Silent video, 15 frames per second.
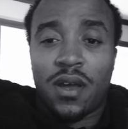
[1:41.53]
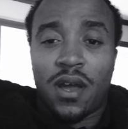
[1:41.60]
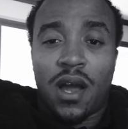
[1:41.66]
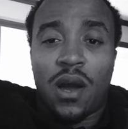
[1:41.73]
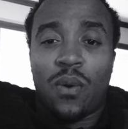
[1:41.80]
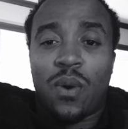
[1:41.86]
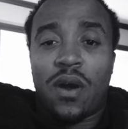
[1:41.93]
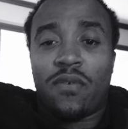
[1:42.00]

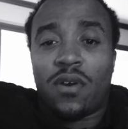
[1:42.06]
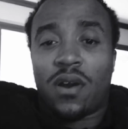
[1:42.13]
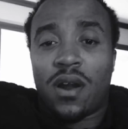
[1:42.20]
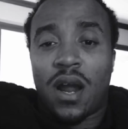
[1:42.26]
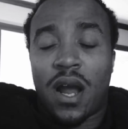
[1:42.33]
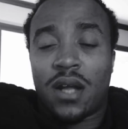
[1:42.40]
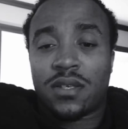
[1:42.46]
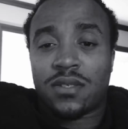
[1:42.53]
However,
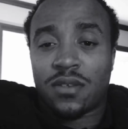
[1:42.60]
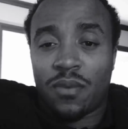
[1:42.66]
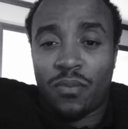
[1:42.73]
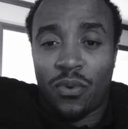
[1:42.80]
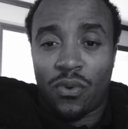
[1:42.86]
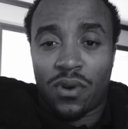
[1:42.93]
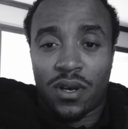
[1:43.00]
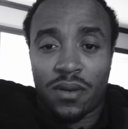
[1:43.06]
at some
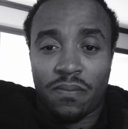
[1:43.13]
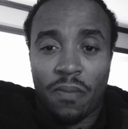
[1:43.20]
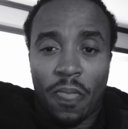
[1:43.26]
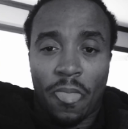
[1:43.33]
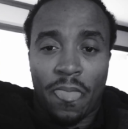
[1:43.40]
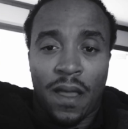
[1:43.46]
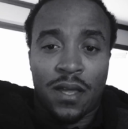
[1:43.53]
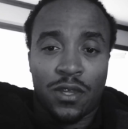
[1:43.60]
point,
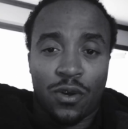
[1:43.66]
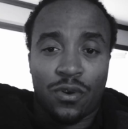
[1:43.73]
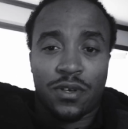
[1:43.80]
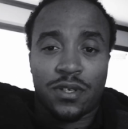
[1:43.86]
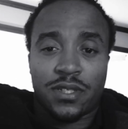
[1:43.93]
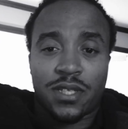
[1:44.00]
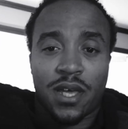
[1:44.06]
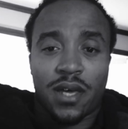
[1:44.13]
I
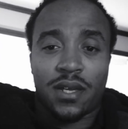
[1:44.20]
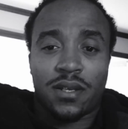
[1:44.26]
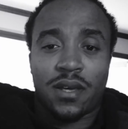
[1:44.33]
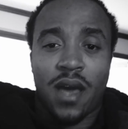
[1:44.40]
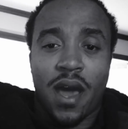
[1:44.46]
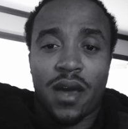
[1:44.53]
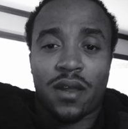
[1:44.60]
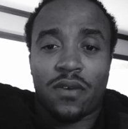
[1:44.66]
noticed that
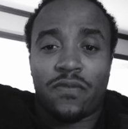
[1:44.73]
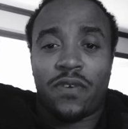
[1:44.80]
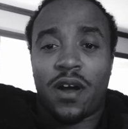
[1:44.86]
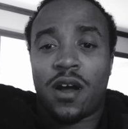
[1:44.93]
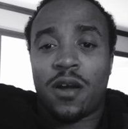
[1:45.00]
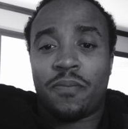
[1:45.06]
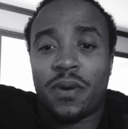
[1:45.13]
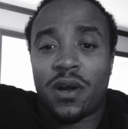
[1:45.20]
adding
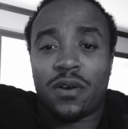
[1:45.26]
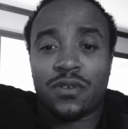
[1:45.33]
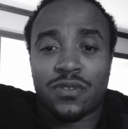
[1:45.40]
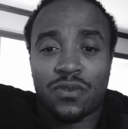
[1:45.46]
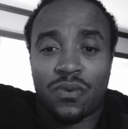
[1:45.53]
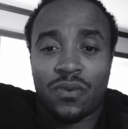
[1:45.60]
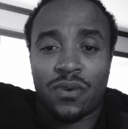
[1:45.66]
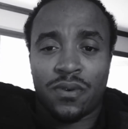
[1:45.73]
5 pounds
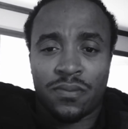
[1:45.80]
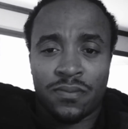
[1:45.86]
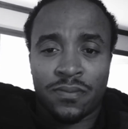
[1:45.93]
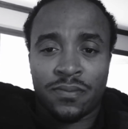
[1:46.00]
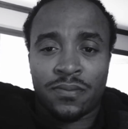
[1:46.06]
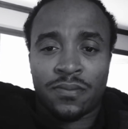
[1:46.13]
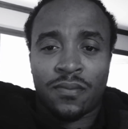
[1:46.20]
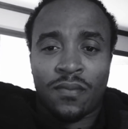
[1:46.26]
on,
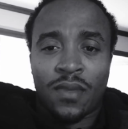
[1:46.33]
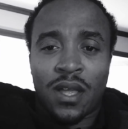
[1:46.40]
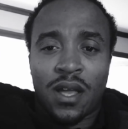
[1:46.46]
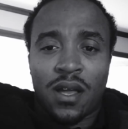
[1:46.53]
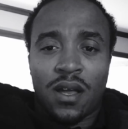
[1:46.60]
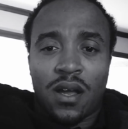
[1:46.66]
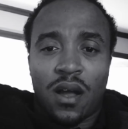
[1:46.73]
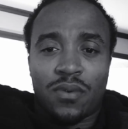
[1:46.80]

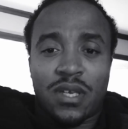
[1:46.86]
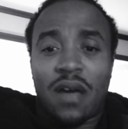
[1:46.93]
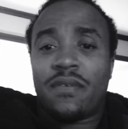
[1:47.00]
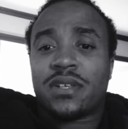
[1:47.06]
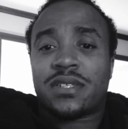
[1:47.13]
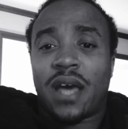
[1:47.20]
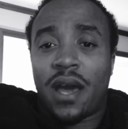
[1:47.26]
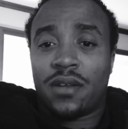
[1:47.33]
I was
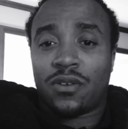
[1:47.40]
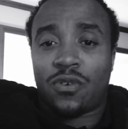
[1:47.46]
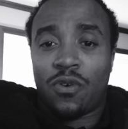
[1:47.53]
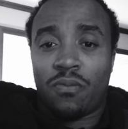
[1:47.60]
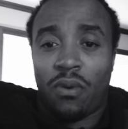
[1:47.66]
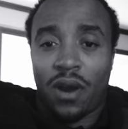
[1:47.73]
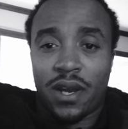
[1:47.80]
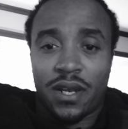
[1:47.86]
having technical
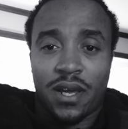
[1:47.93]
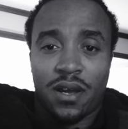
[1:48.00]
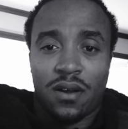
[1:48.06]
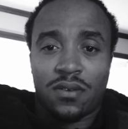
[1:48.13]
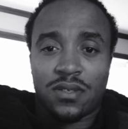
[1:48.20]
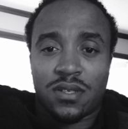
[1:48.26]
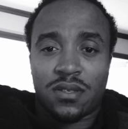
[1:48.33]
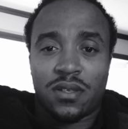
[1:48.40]

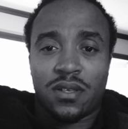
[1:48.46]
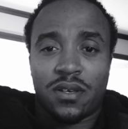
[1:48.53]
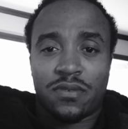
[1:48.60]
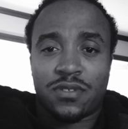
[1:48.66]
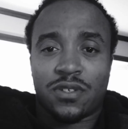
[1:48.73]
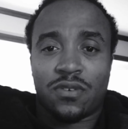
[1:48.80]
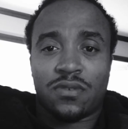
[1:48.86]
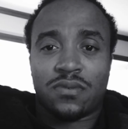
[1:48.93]
breakdowns in lifts.
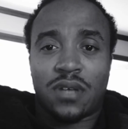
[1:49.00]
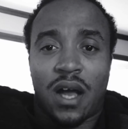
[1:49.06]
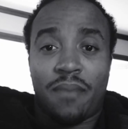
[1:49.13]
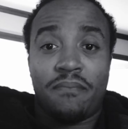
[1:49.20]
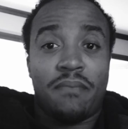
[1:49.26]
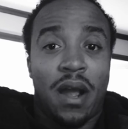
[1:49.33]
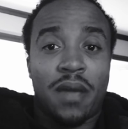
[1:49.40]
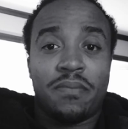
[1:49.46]
So I
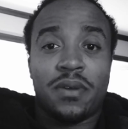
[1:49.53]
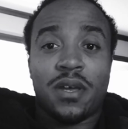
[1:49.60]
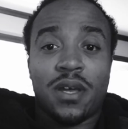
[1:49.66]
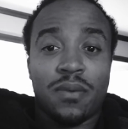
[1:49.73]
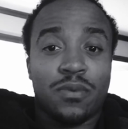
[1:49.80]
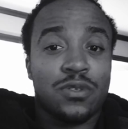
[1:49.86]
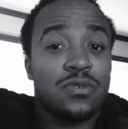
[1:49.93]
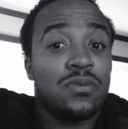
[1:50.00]
might be
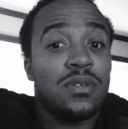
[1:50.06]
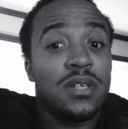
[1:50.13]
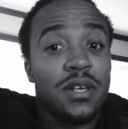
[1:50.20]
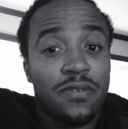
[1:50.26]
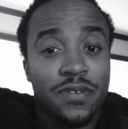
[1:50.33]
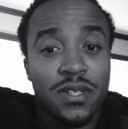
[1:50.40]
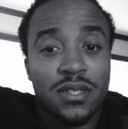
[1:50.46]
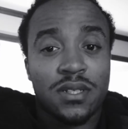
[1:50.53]
able to
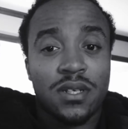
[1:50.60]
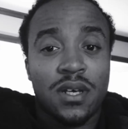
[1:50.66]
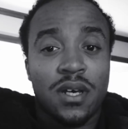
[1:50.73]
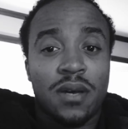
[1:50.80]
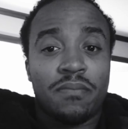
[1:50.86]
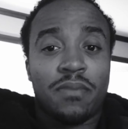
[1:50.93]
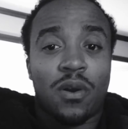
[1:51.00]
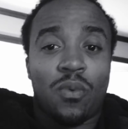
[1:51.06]
lift it,
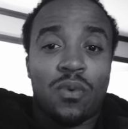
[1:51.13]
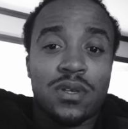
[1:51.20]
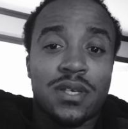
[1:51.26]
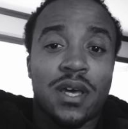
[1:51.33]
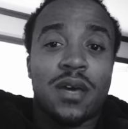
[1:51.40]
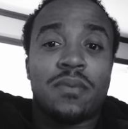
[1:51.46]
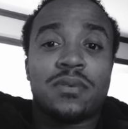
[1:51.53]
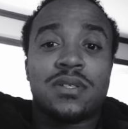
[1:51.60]
but I
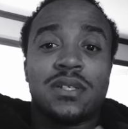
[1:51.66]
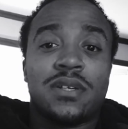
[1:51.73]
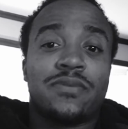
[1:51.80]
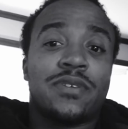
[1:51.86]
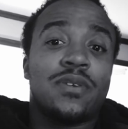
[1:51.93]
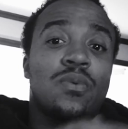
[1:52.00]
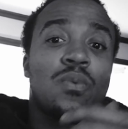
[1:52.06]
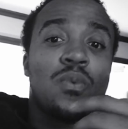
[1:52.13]
wasn't able to
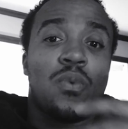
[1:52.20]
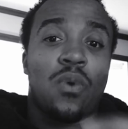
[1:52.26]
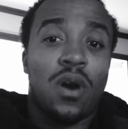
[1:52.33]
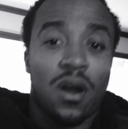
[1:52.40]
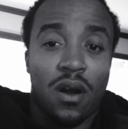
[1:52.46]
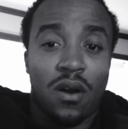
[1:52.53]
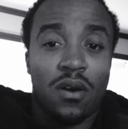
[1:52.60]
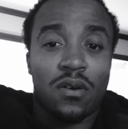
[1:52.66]
lift it
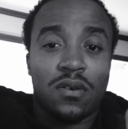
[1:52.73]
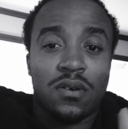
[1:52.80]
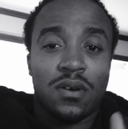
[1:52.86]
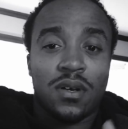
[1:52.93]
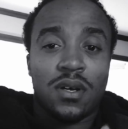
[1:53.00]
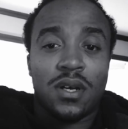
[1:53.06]
well.